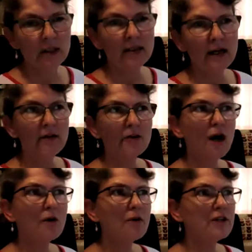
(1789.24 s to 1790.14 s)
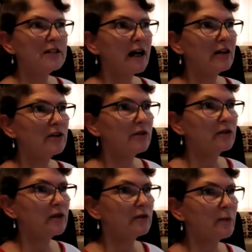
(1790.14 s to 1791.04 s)
Now, there are other styles
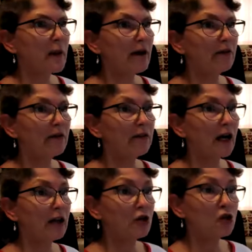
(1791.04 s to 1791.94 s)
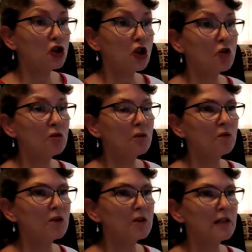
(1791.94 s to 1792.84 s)
from F. I used to do some of
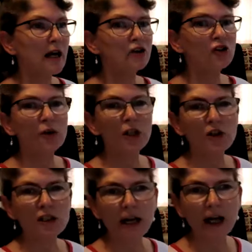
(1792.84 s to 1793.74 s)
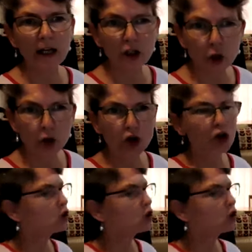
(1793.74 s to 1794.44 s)
the other styles. So another style I used to